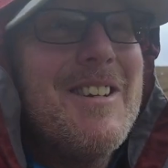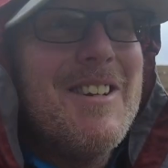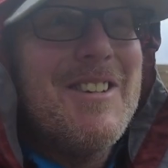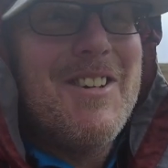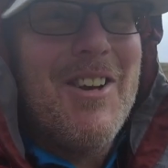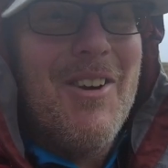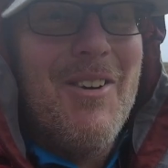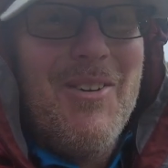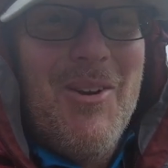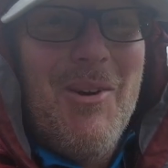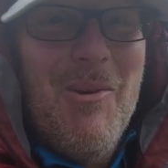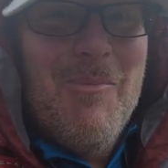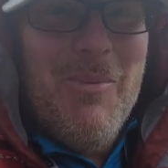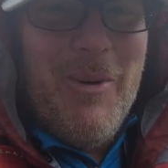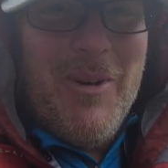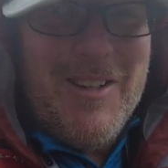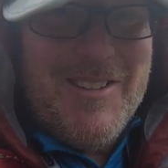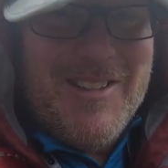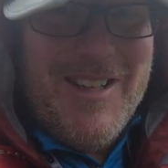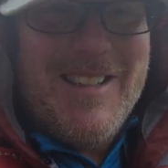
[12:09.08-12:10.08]
to show you and
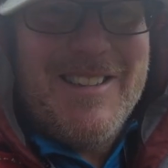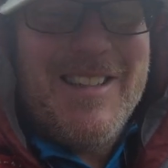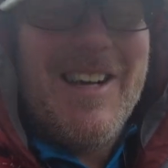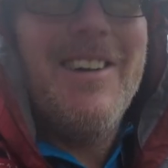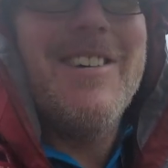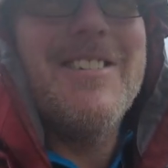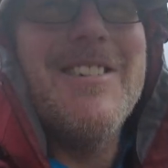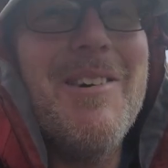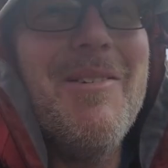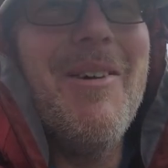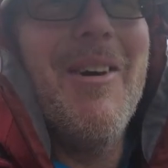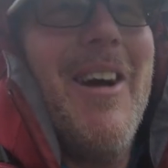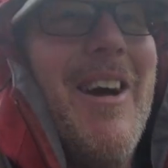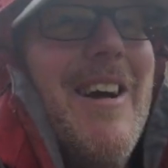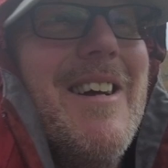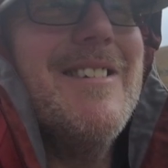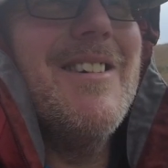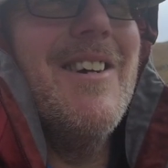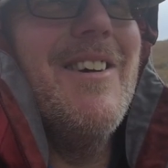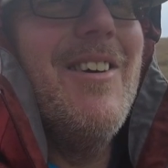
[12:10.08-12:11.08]
put the details up
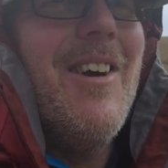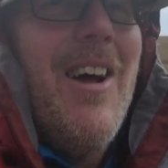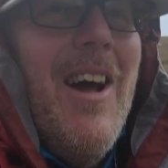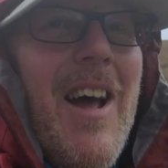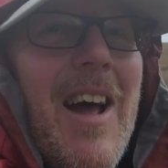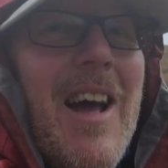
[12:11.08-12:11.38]
okay so